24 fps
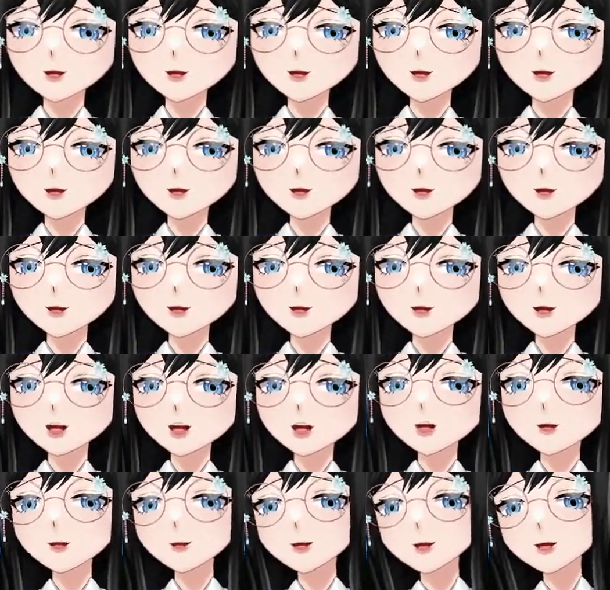Yeah, that
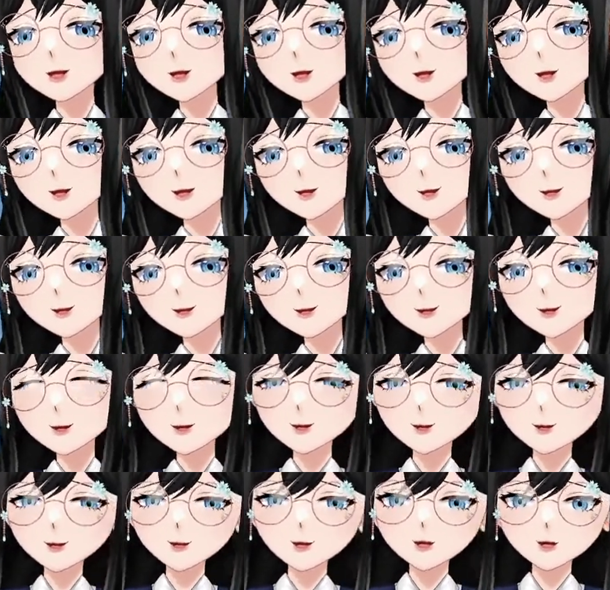one.
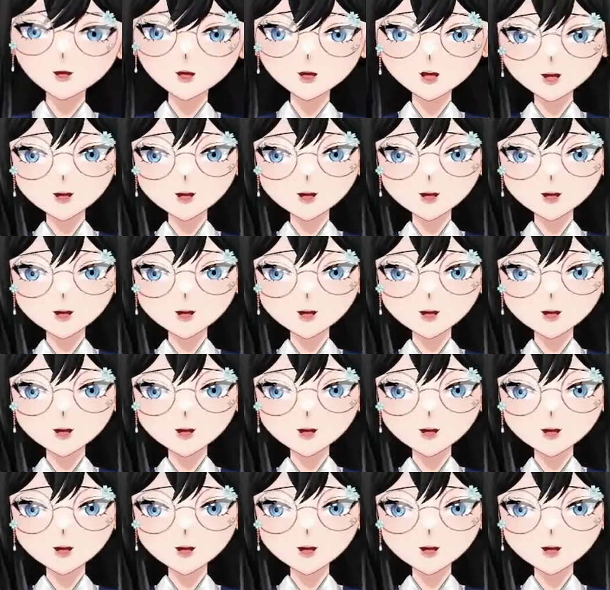Okay,